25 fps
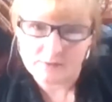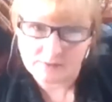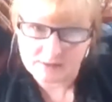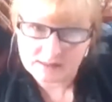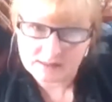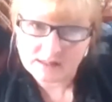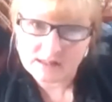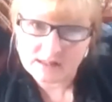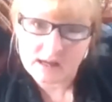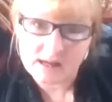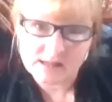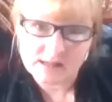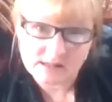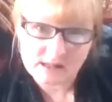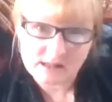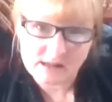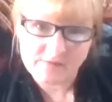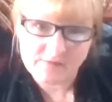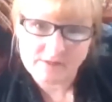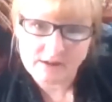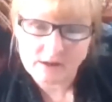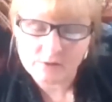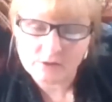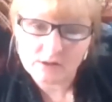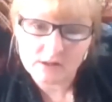in this case, I
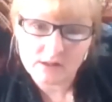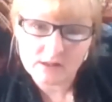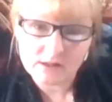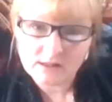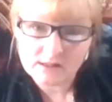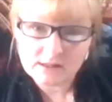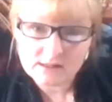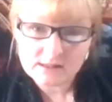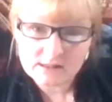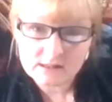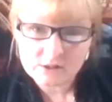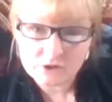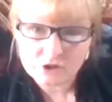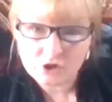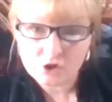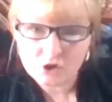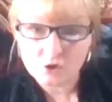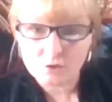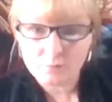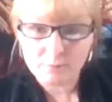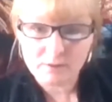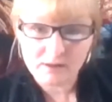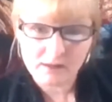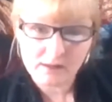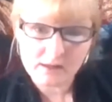found it easy to,
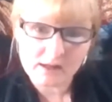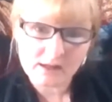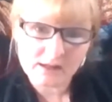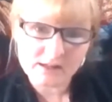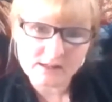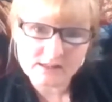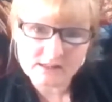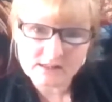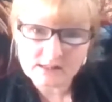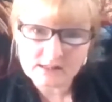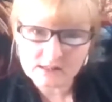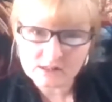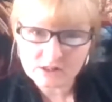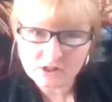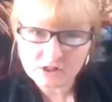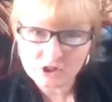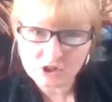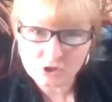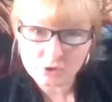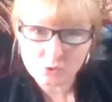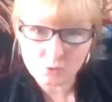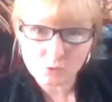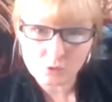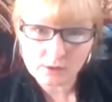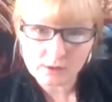because this
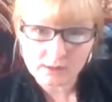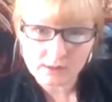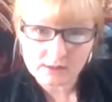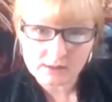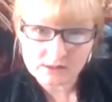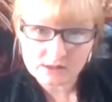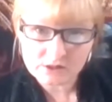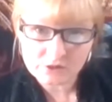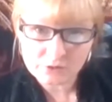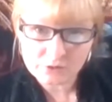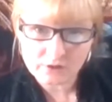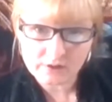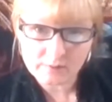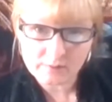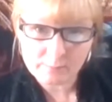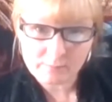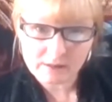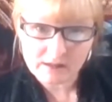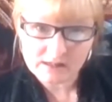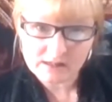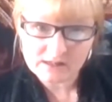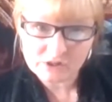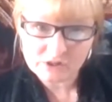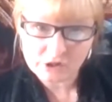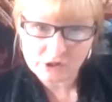story is sort of
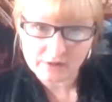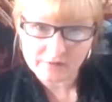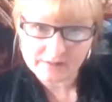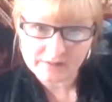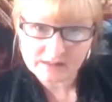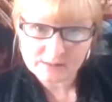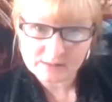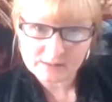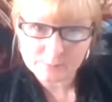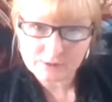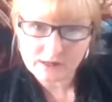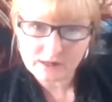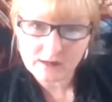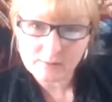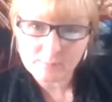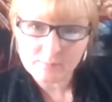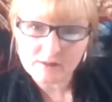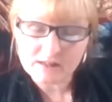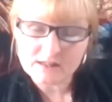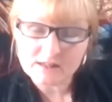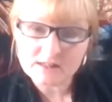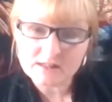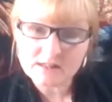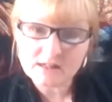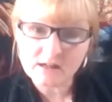based on this
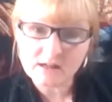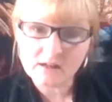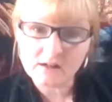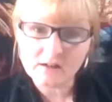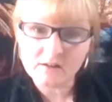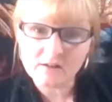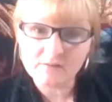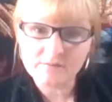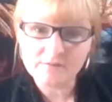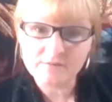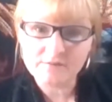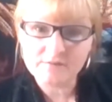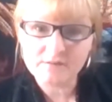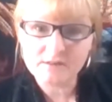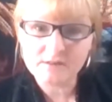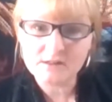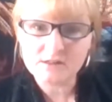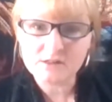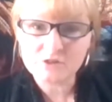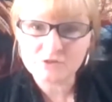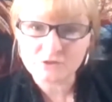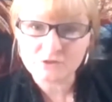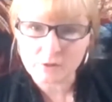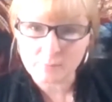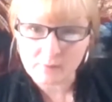premise of
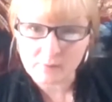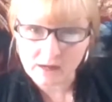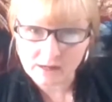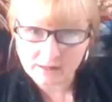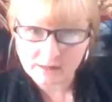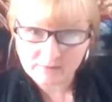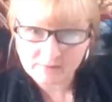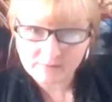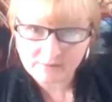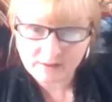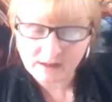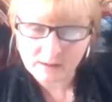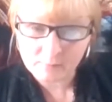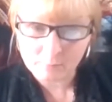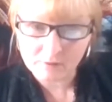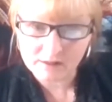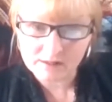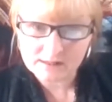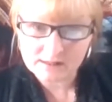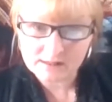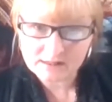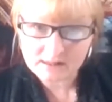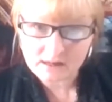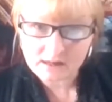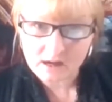these Romani
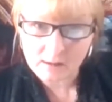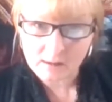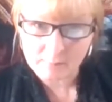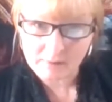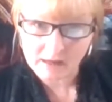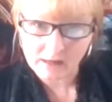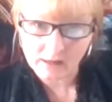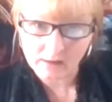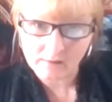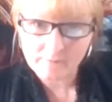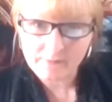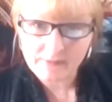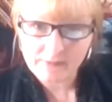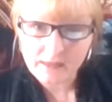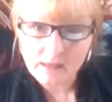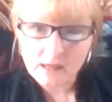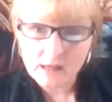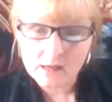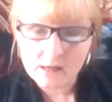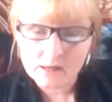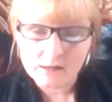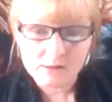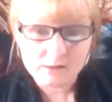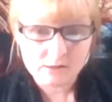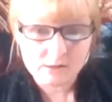families coming
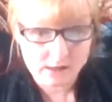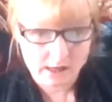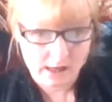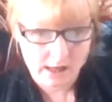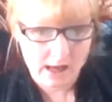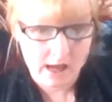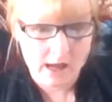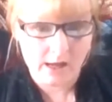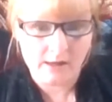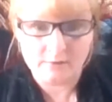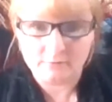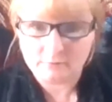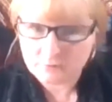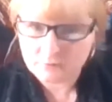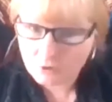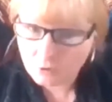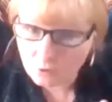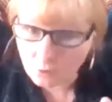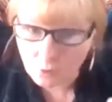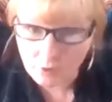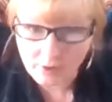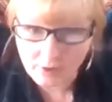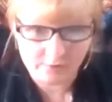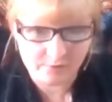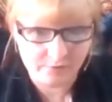and
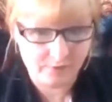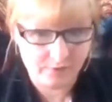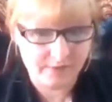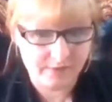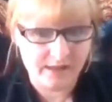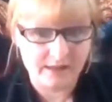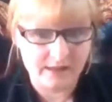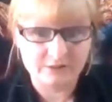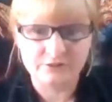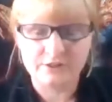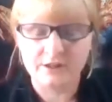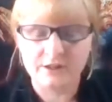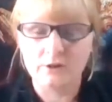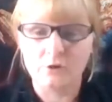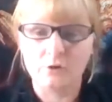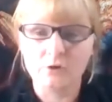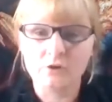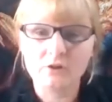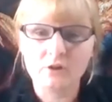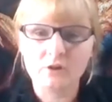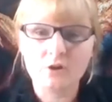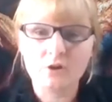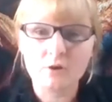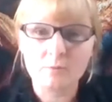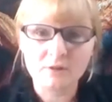going for that great
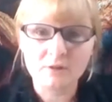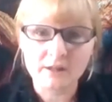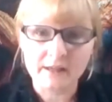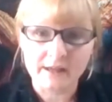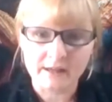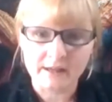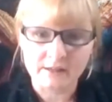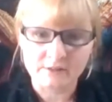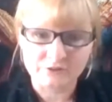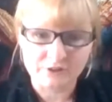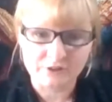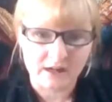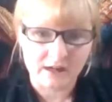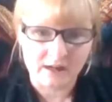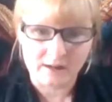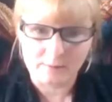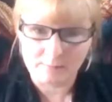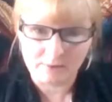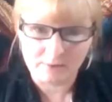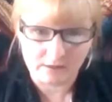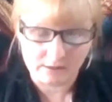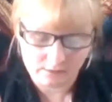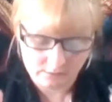Oklahoma land grab